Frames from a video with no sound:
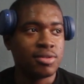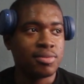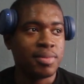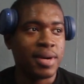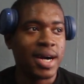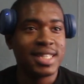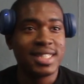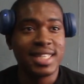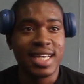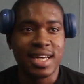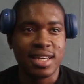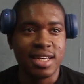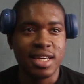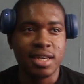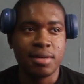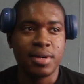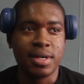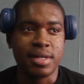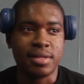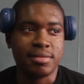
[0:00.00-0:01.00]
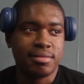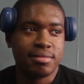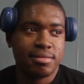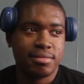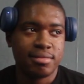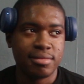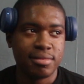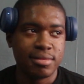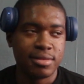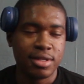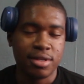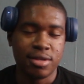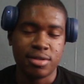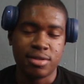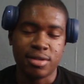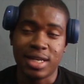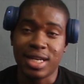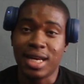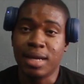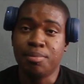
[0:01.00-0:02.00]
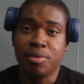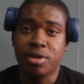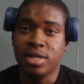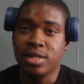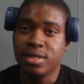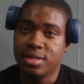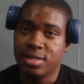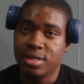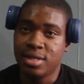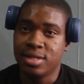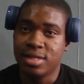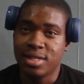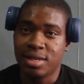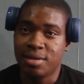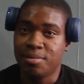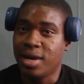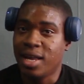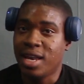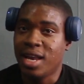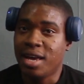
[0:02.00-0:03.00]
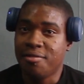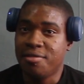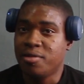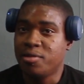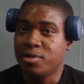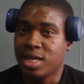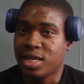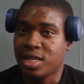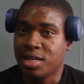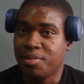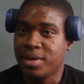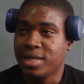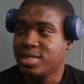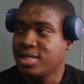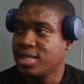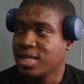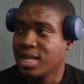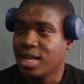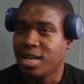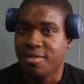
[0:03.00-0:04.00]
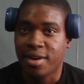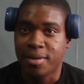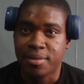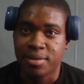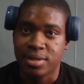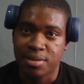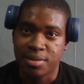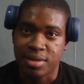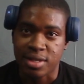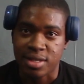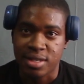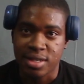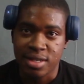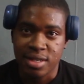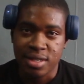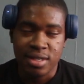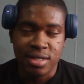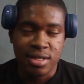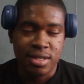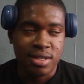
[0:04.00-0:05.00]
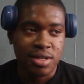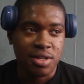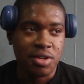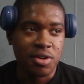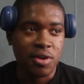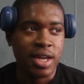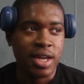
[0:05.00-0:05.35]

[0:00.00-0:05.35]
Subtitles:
bad technique, but at that point in my life. It was like the best thing that ever happened to me. You know,